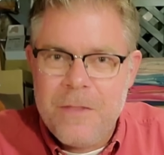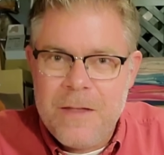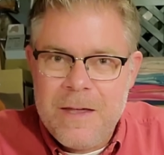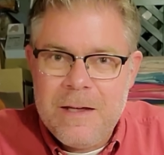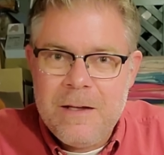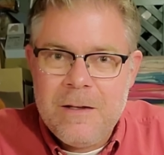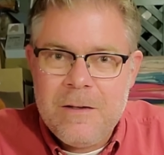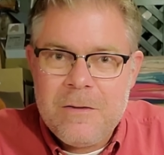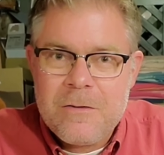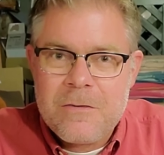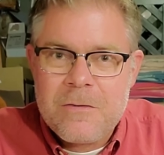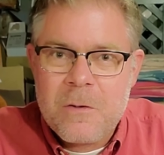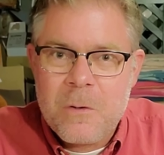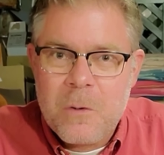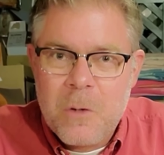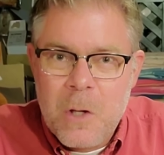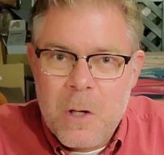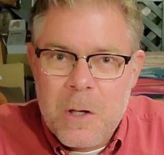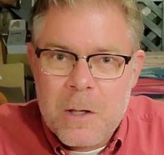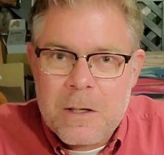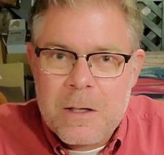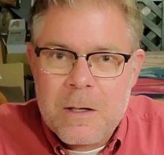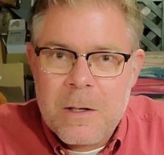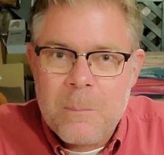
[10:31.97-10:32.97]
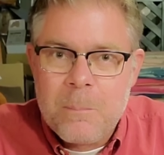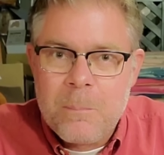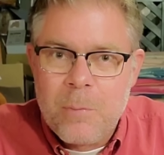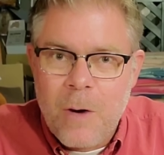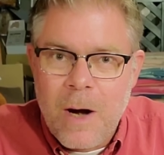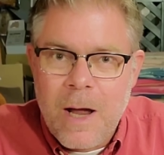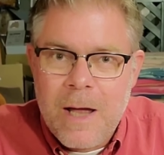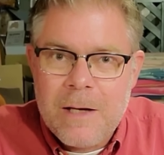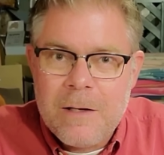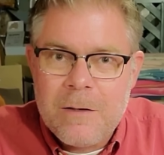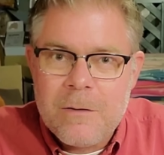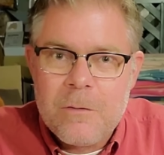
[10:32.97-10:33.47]
Things look
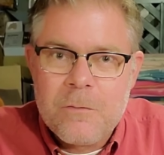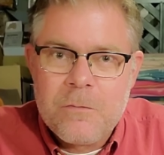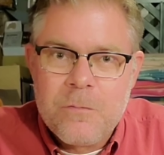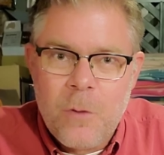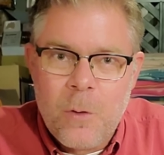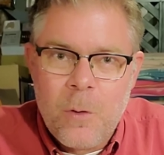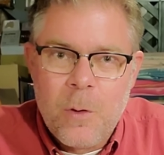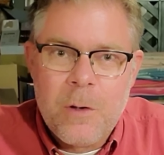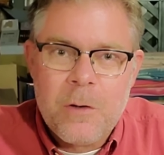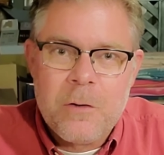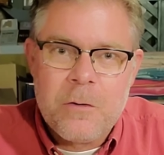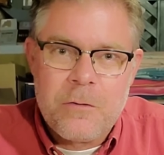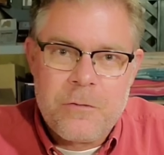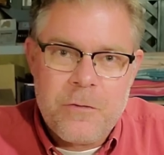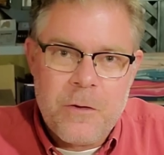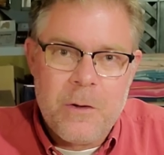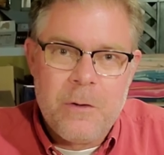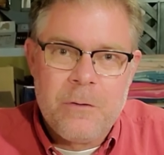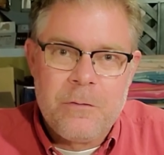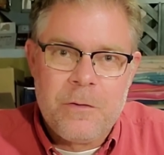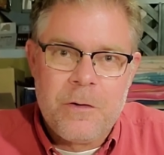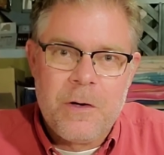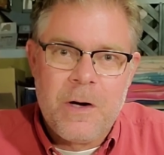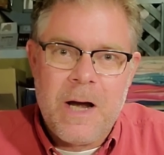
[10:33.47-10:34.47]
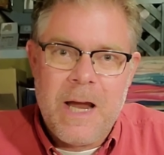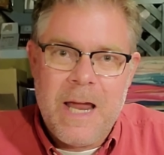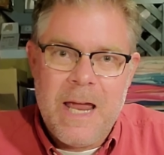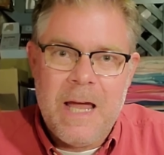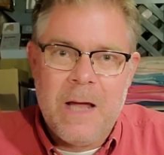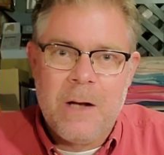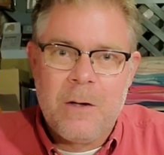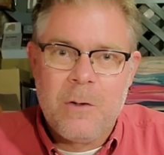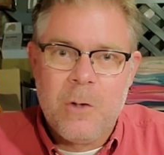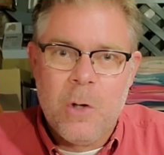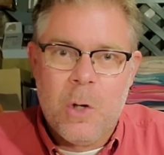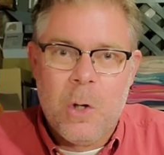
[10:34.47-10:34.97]
bright for silver
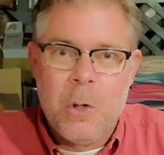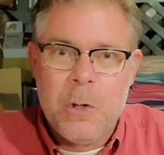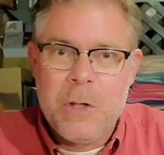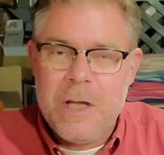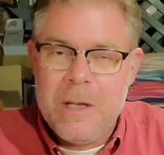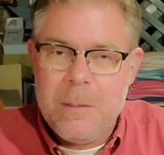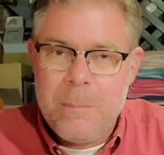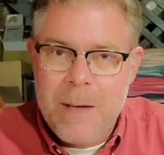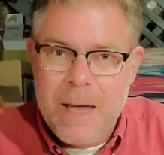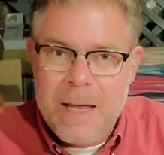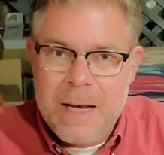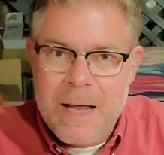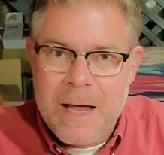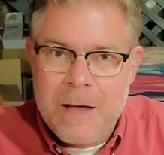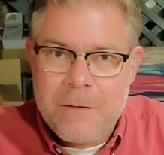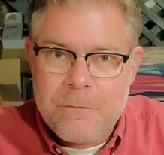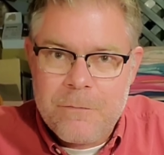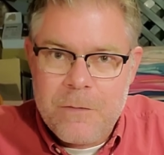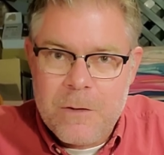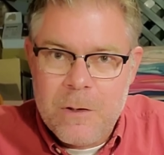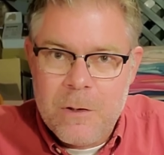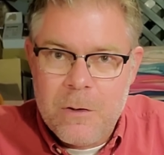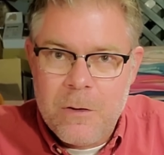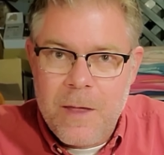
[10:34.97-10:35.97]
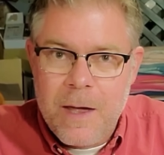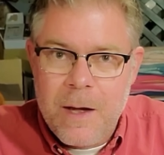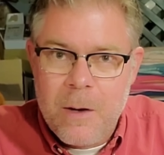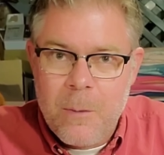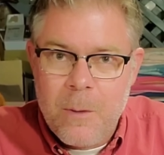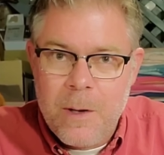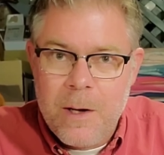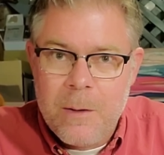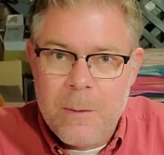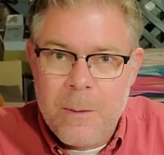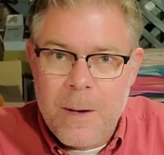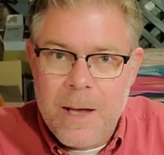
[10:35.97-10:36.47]
and gold. It may not feel that
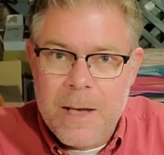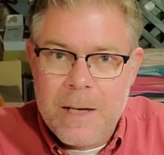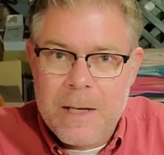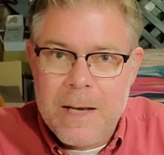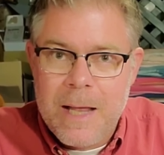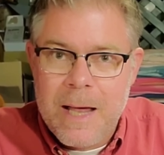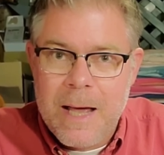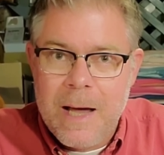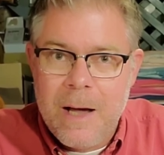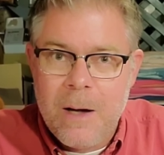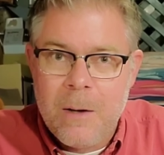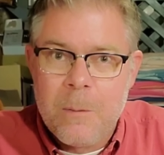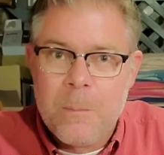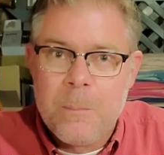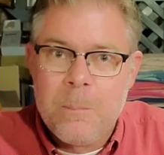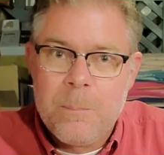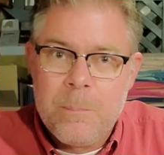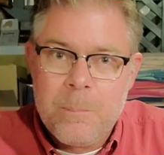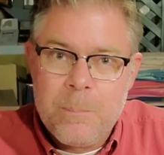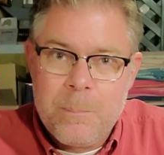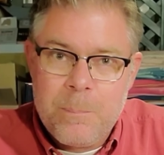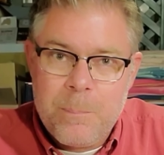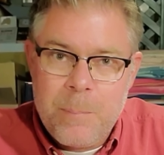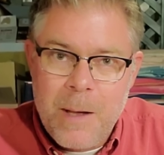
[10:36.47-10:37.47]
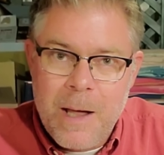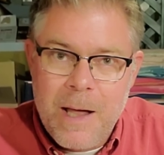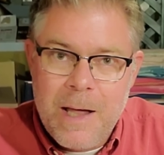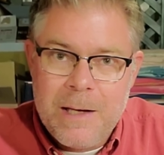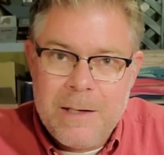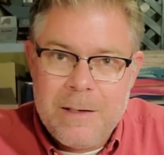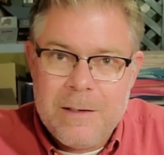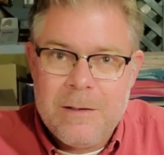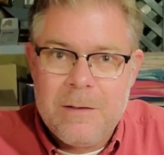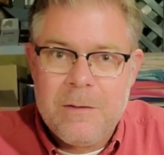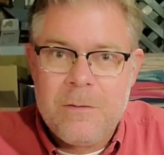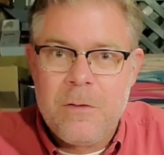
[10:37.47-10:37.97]
way right now,
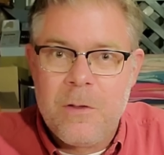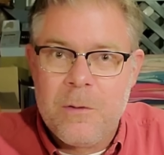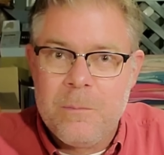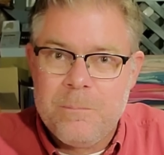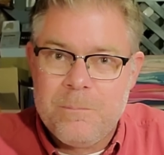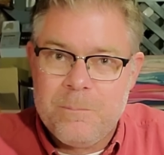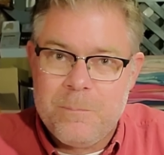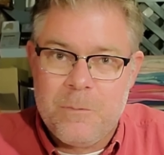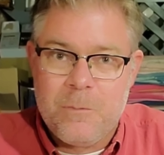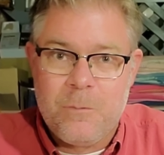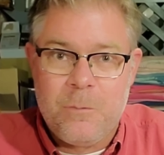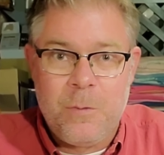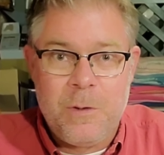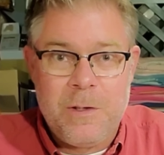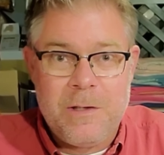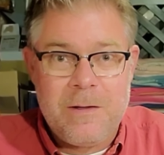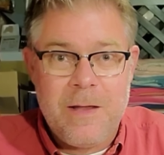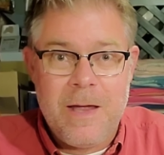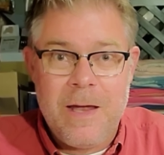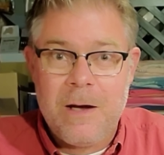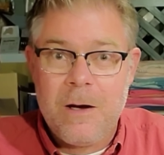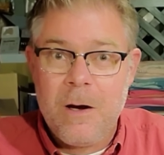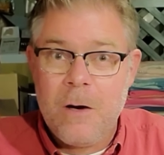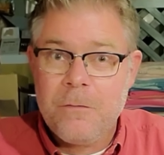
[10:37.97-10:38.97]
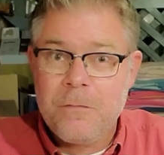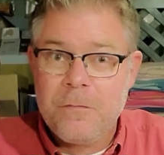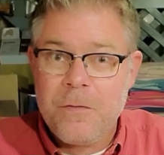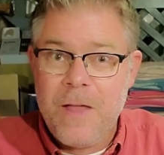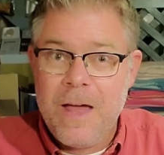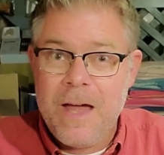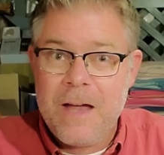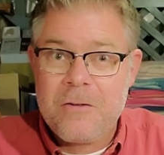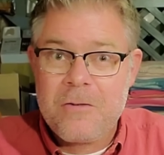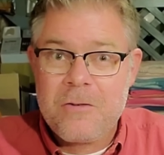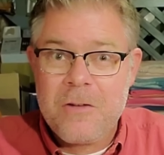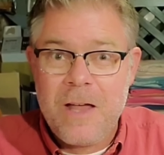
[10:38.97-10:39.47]
but we take our
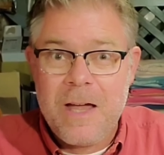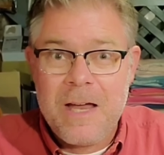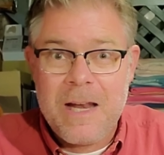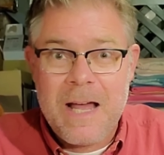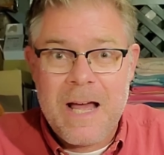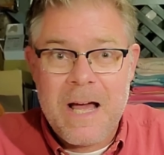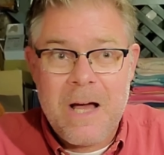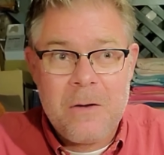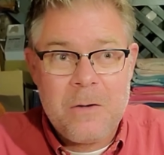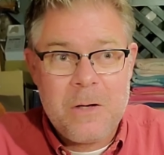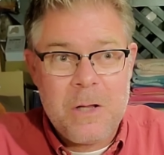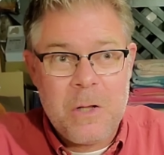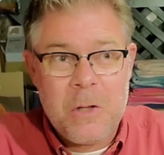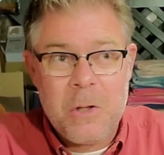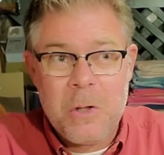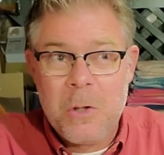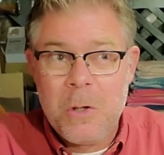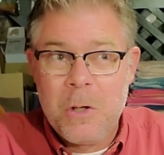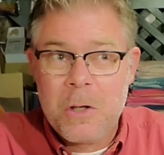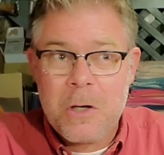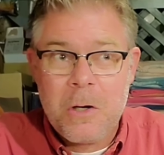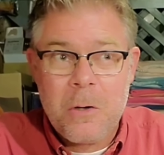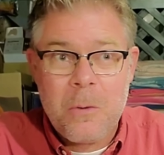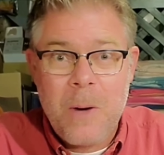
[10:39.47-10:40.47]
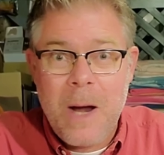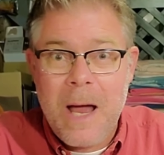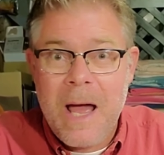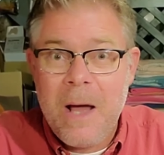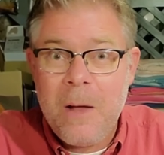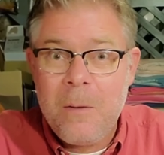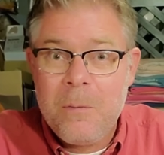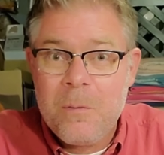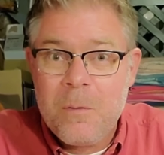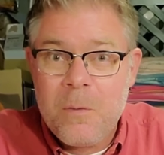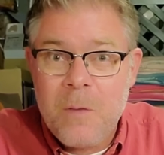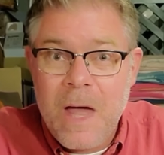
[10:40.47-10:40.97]
flashlight out and look
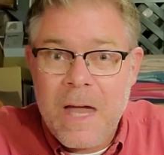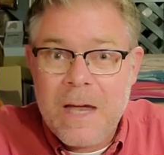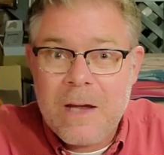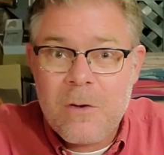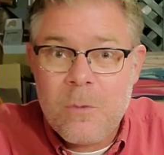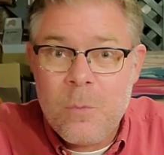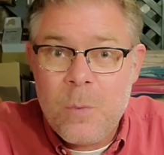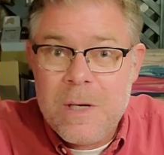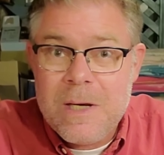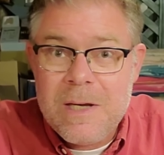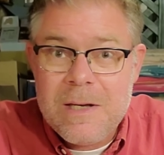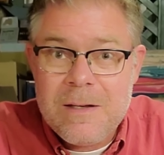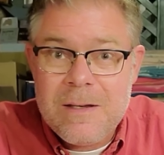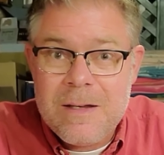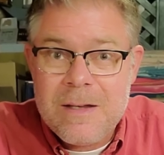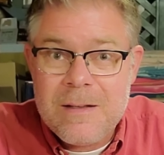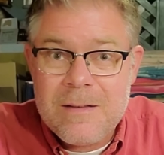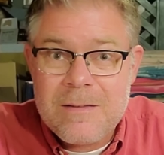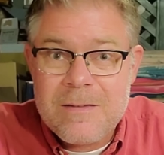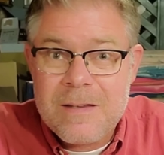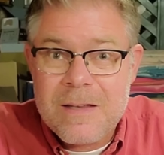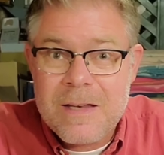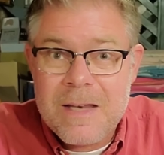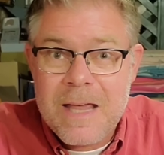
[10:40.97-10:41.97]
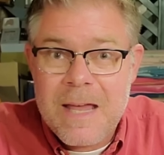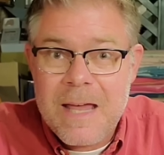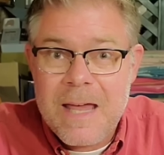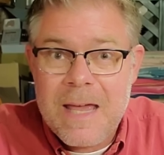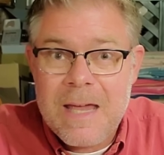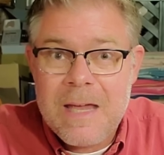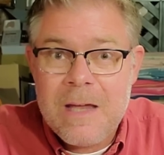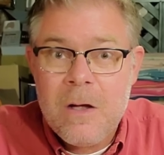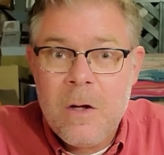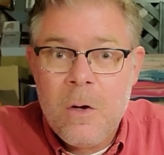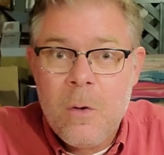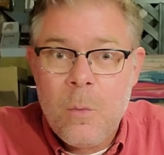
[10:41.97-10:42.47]
around like we did
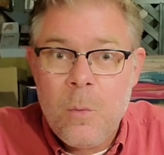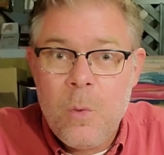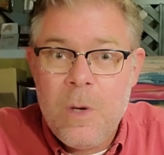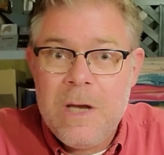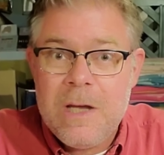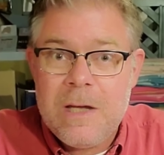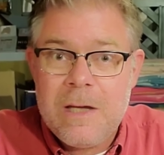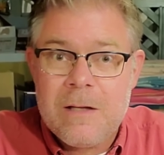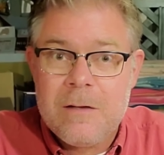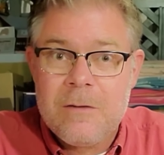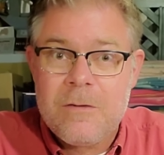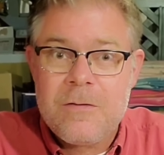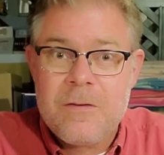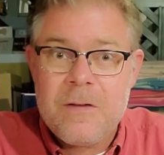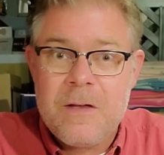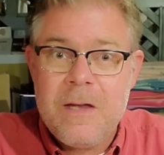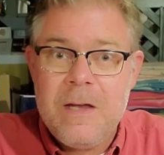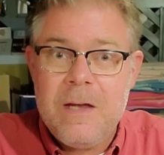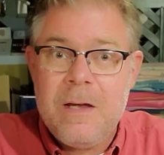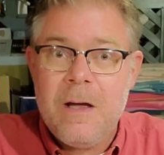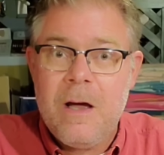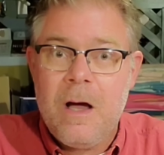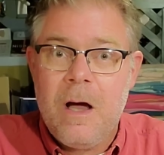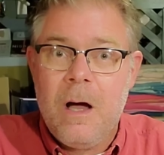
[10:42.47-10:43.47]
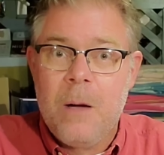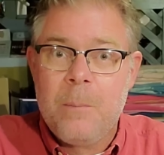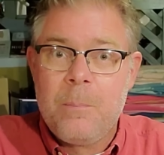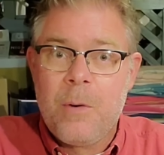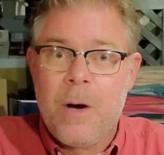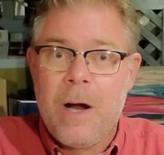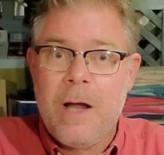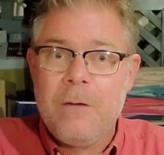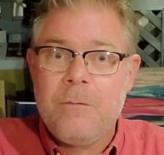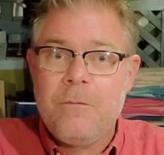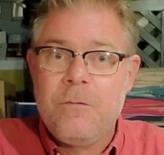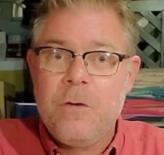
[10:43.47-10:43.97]
today, we can see a
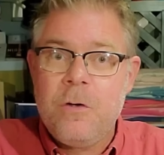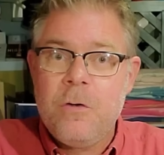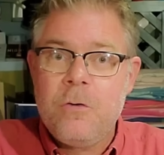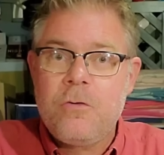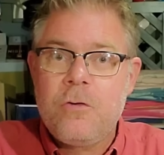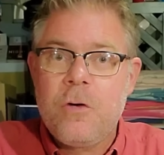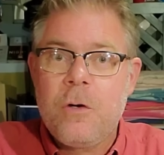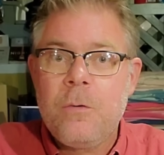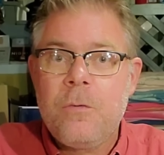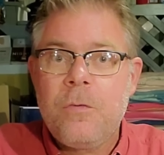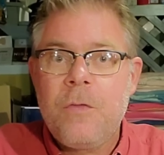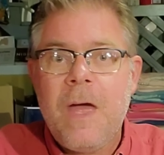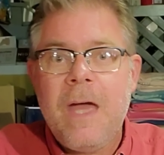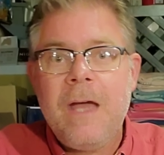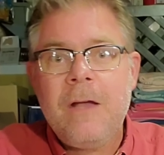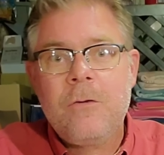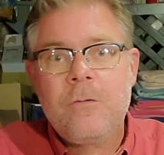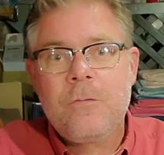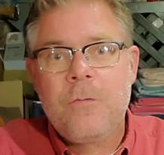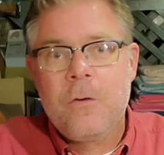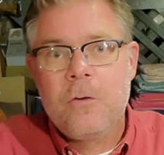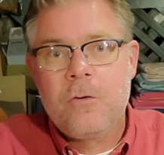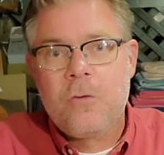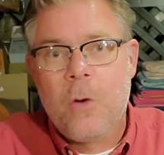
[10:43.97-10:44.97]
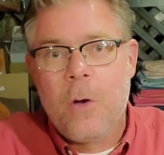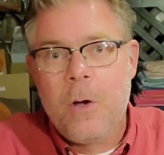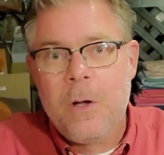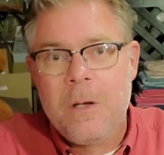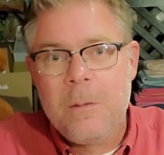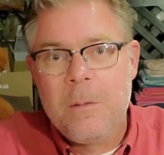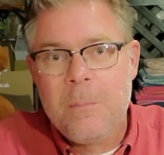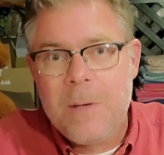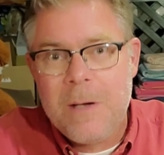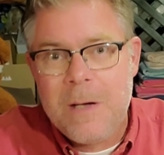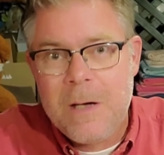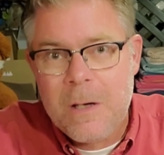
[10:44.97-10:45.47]
bright future. Thanks for
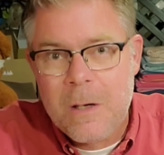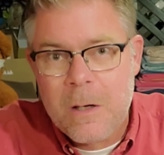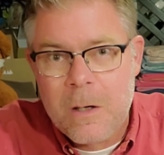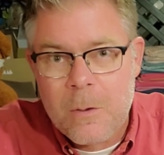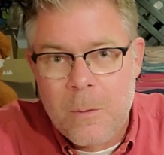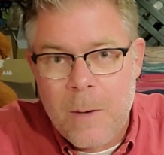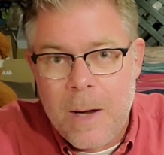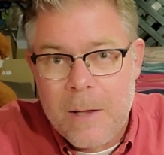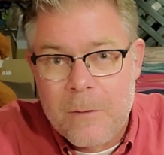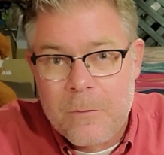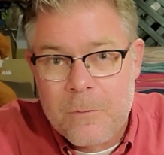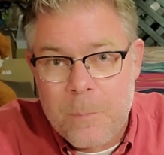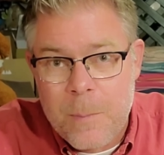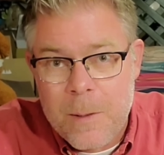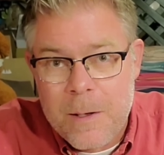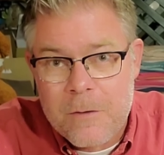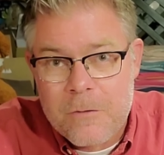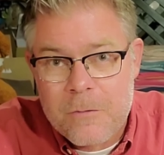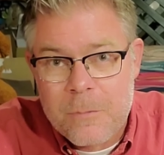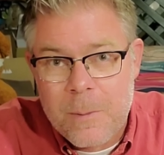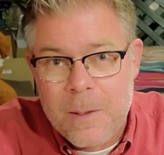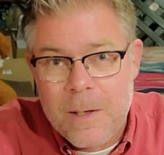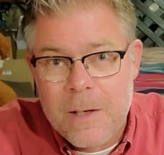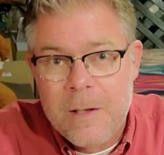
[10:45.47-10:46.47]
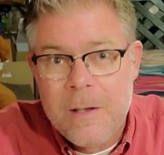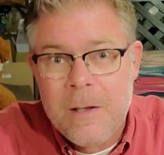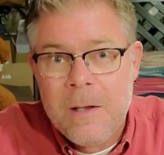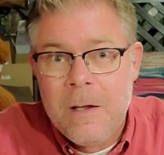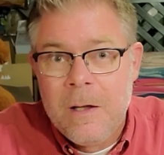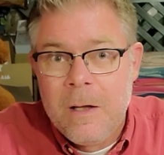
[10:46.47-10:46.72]
joining me here in Ron's Basement.